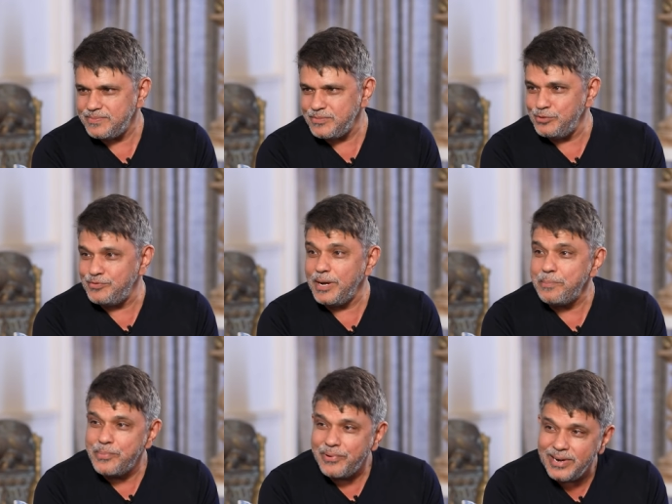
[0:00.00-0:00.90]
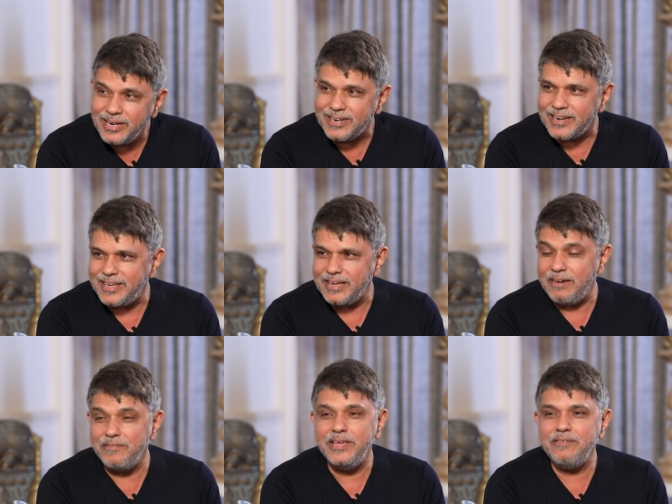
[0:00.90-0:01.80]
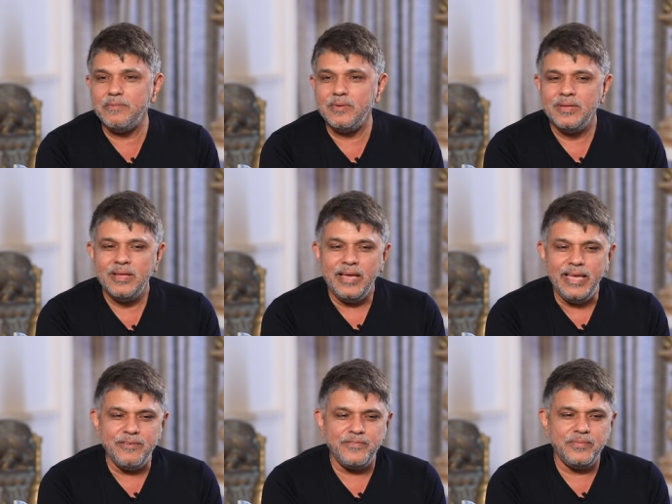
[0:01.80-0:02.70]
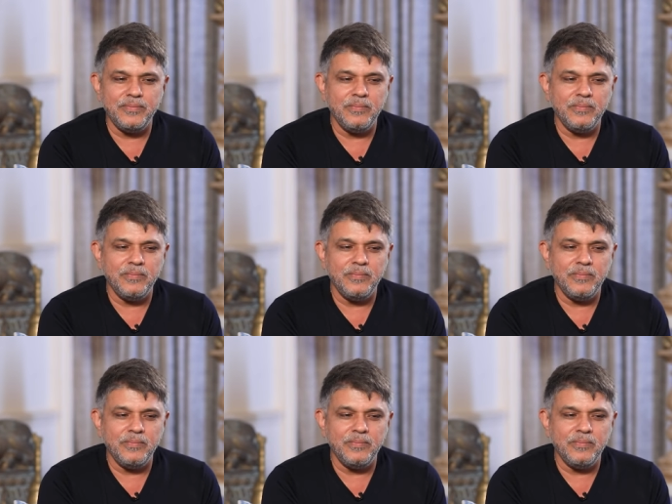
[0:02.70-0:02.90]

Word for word: You've done brilliantly. And if